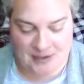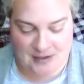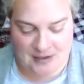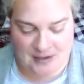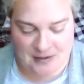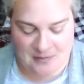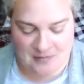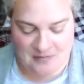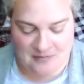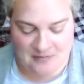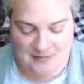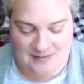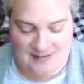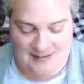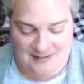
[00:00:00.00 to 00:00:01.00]
Um,
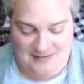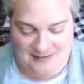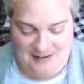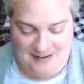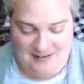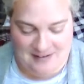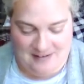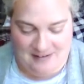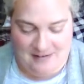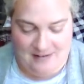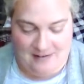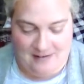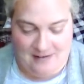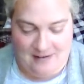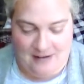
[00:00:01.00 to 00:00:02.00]
anyway,
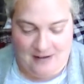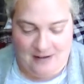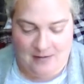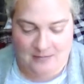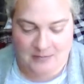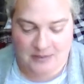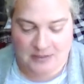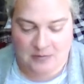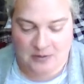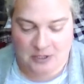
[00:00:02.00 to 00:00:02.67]
so